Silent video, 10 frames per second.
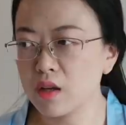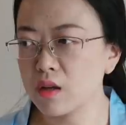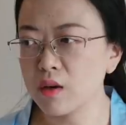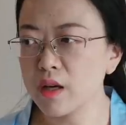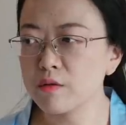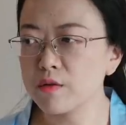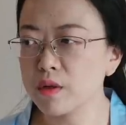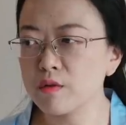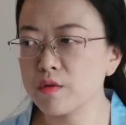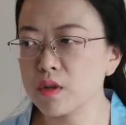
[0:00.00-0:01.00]
You know, if,
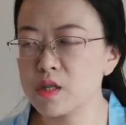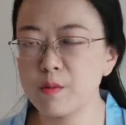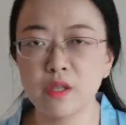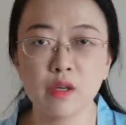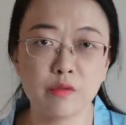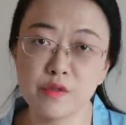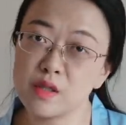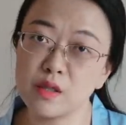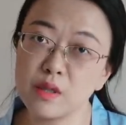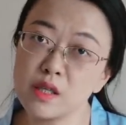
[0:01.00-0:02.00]
if the spin-off
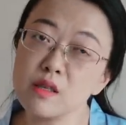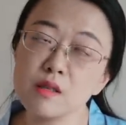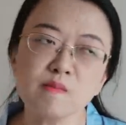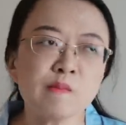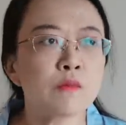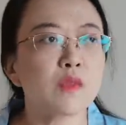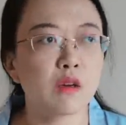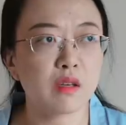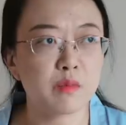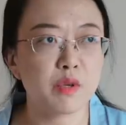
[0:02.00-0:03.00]
series
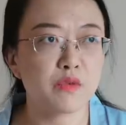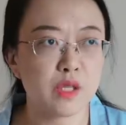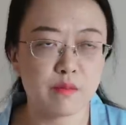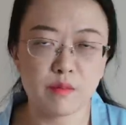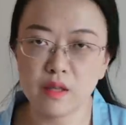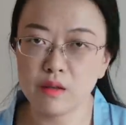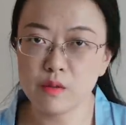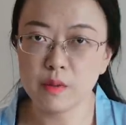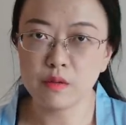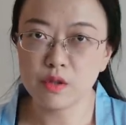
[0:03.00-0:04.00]
are gonna be written by
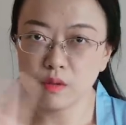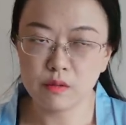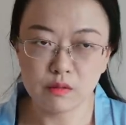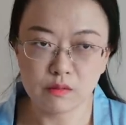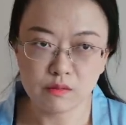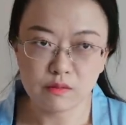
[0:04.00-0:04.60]
those people too,